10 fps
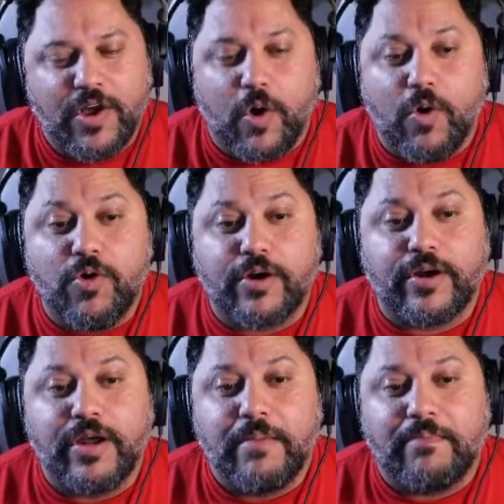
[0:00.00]
Or
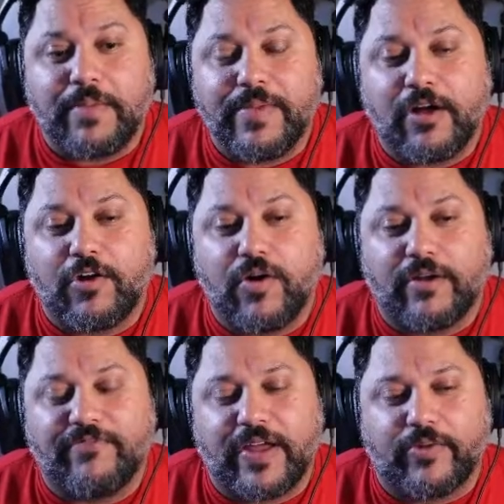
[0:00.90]
maybe I'll go on
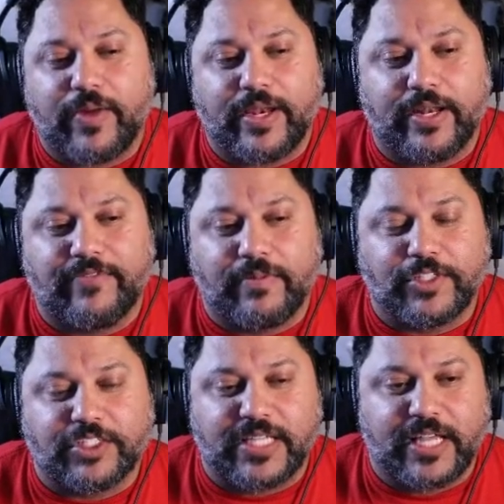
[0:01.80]
Federated if I'm
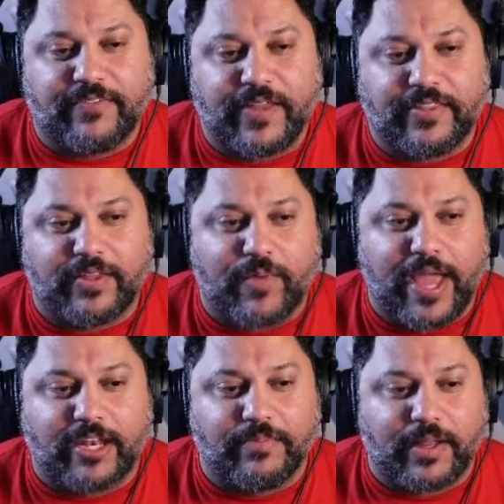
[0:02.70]
just seeing if anything
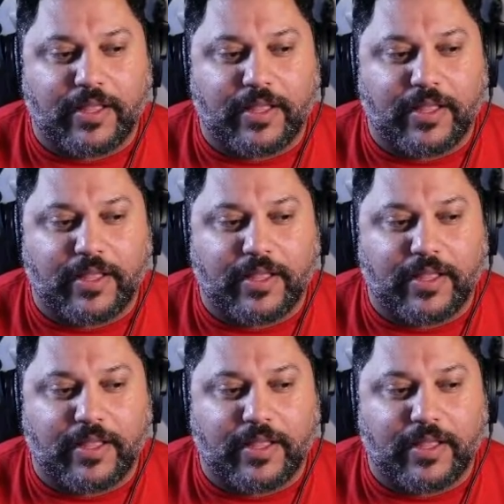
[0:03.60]
random, like,